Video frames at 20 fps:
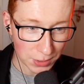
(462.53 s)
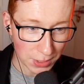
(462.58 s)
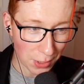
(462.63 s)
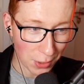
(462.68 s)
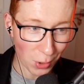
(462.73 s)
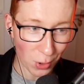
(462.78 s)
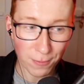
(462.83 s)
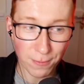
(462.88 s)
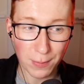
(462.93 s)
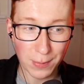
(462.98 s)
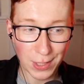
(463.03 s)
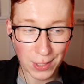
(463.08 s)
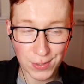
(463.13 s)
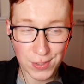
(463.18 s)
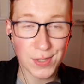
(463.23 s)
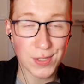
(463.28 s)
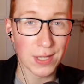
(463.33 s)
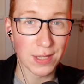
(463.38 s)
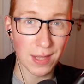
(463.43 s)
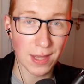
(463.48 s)
Which I don't know if I'm
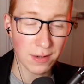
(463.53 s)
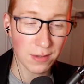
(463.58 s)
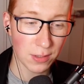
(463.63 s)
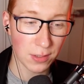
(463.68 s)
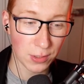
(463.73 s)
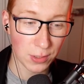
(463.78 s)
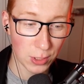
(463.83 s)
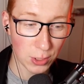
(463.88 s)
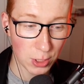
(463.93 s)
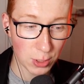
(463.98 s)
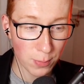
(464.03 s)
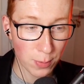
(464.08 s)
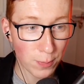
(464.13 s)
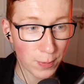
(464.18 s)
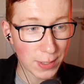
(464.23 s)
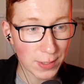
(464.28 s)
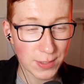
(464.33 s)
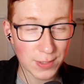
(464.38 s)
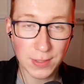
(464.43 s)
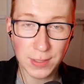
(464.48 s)
allowed to say that on
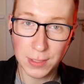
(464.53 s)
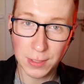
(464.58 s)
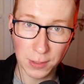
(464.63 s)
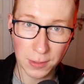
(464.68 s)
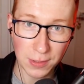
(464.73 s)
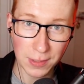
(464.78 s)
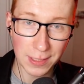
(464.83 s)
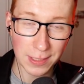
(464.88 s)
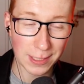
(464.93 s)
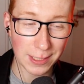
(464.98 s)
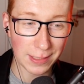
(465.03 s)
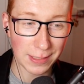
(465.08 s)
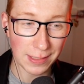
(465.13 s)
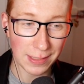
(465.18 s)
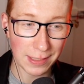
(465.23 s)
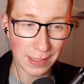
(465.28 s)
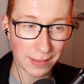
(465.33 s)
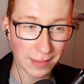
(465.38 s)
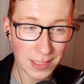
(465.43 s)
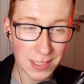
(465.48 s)
YouTube, but, you know,
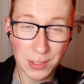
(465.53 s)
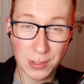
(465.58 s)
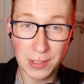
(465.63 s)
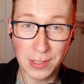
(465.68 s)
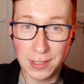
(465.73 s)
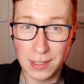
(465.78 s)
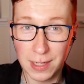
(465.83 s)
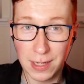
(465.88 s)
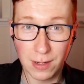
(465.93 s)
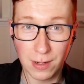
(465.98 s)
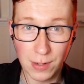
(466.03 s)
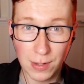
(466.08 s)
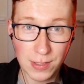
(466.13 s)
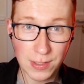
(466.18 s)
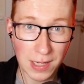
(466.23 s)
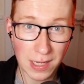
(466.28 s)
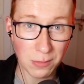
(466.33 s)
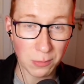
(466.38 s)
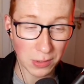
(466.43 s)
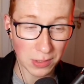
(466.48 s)
I think you can kind of
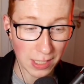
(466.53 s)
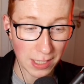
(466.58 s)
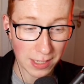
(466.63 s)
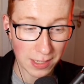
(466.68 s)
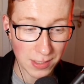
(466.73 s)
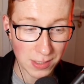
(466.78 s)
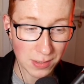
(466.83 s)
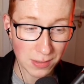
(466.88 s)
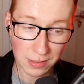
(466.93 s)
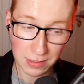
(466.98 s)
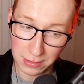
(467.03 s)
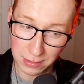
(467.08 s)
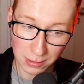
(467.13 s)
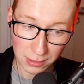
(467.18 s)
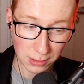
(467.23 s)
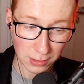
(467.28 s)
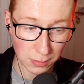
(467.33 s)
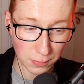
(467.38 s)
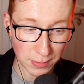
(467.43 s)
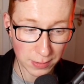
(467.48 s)
understand what that is. A
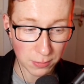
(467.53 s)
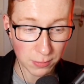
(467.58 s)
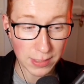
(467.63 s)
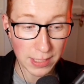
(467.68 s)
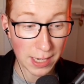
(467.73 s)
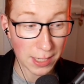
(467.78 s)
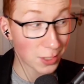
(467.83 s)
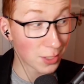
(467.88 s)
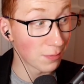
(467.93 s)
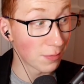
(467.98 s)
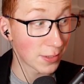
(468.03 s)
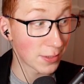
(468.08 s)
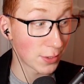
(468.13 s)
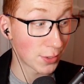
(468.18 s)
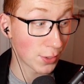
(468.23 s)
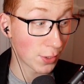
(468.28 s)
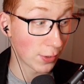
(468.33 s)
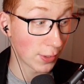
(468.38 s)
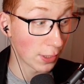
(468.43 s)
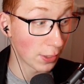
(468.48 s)
little bit of reaction
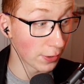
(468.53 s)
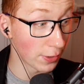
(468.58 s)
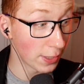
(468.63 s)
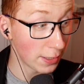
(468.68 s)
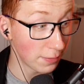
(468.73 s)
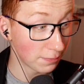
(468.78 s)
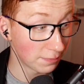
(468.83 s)
message going on